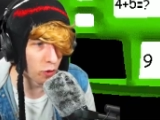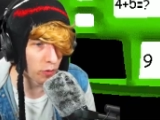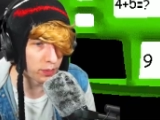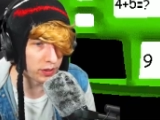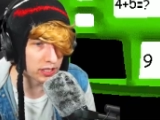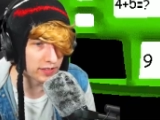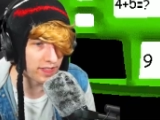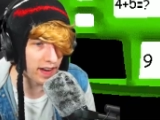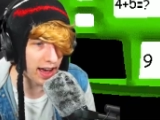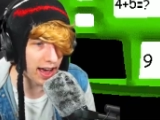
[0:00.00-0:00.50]

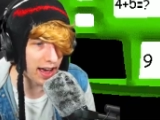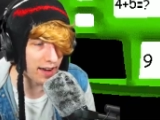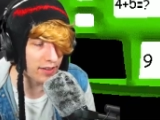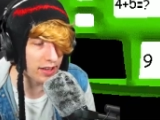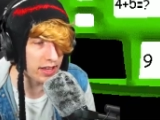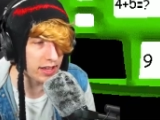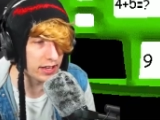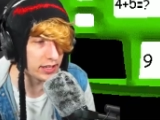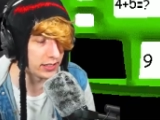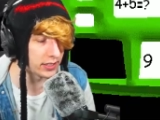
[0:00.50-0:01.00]
plus five
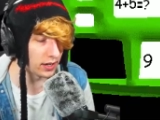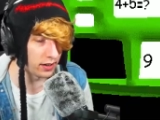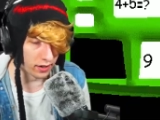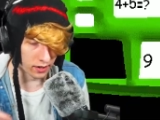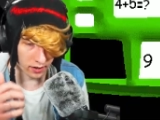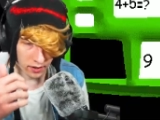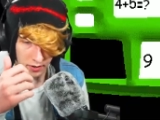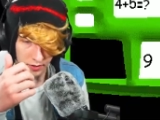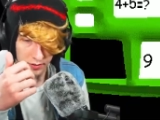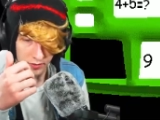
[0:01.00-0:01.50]
is
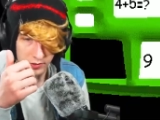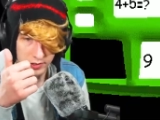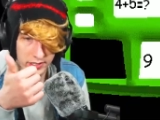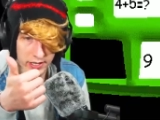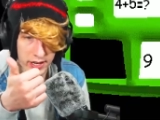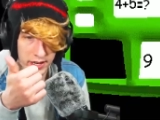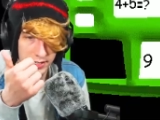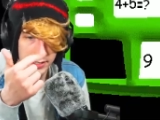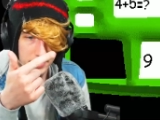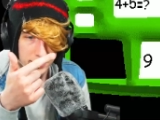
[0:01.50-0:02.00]
um
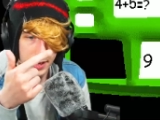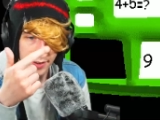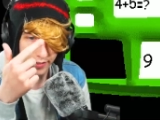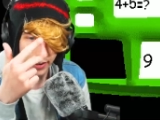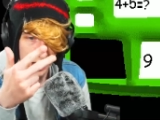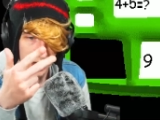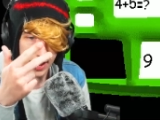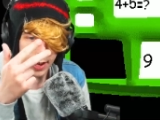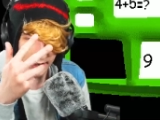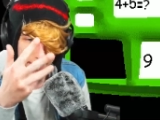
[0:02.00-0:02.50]
six, seven,
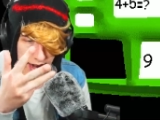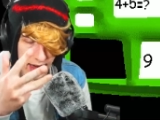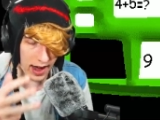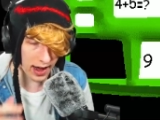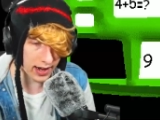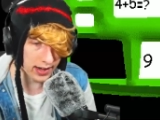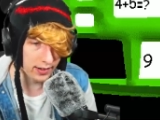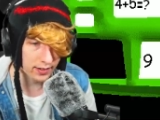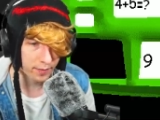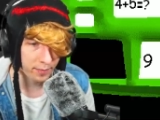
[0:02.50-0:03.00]
eight,
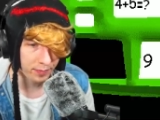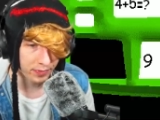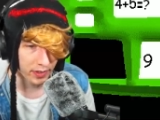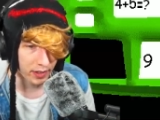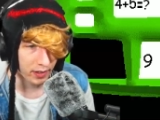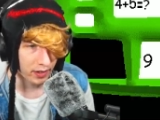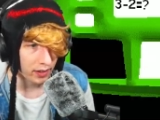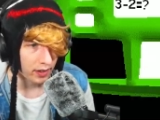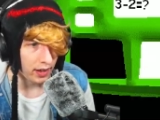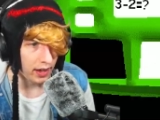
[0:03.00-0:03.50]
nine,
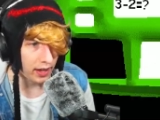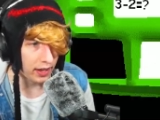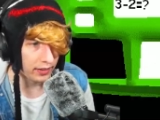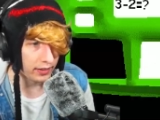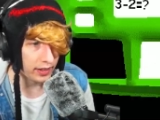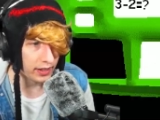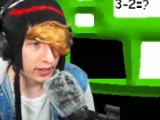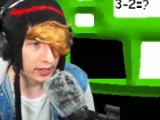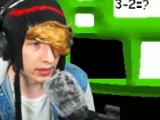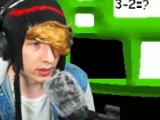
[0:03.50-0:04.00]
and
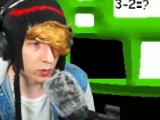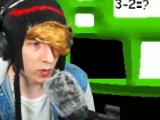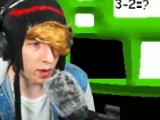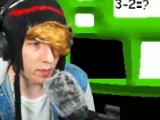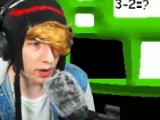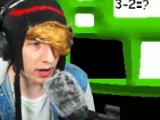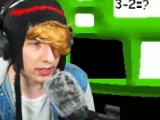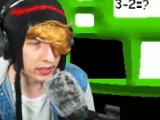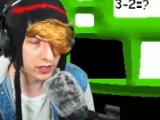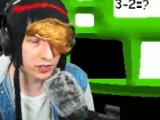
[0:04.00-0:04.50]
then three
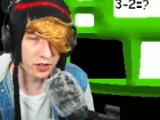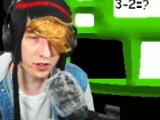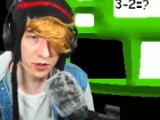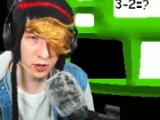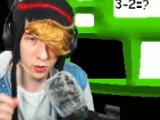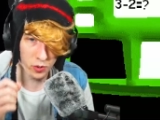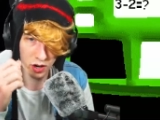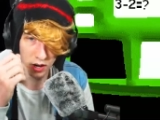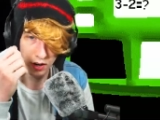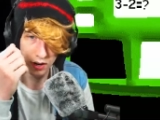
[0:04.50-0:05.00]
minus
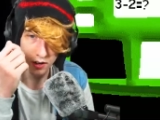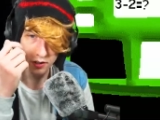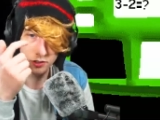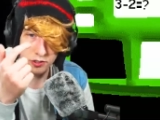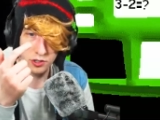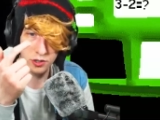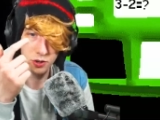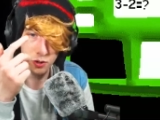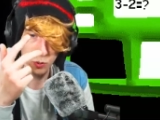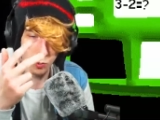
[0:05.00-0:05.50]
two, uh,
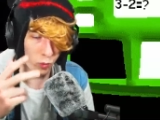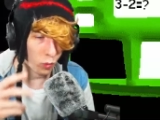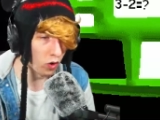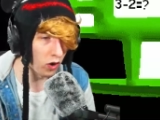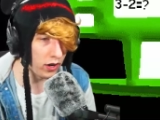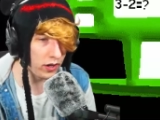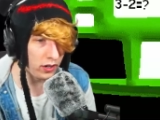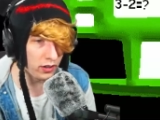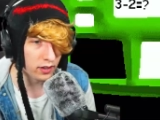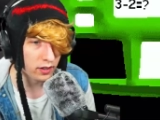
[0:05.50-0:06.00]
two,
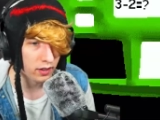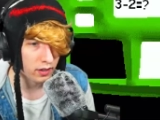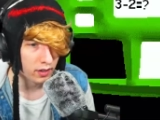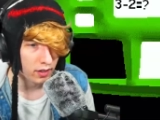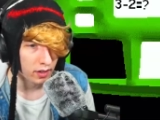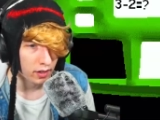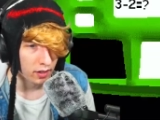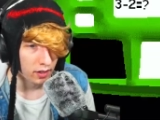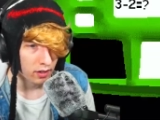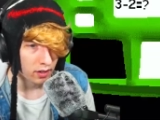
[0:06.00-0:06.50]
one.
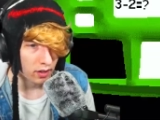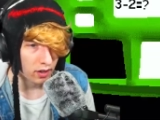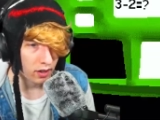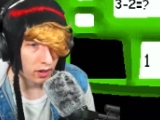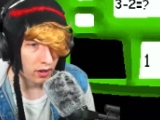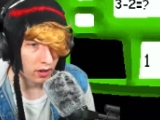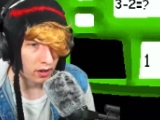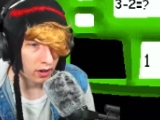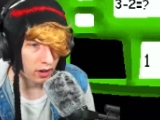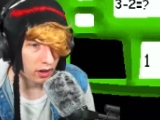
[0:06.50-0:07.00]

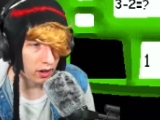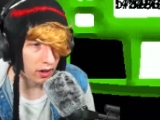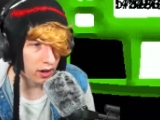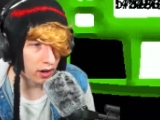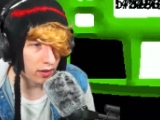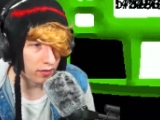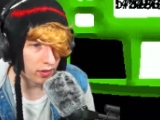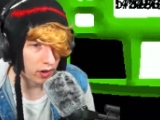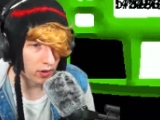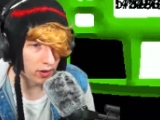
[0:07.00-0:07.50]

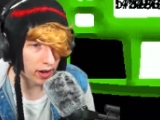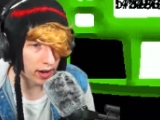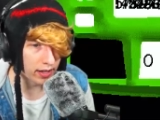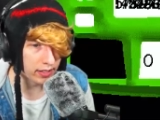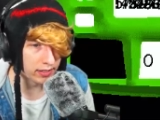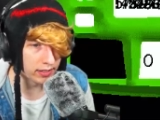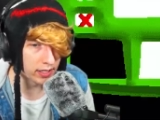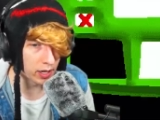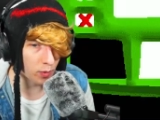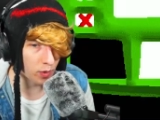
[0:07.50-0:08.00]
Um, okay,
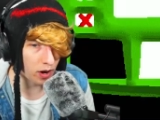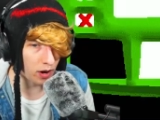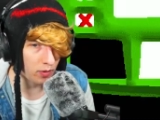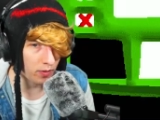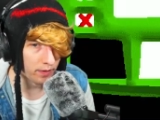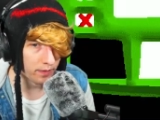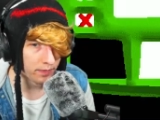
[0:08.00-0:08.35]
zero.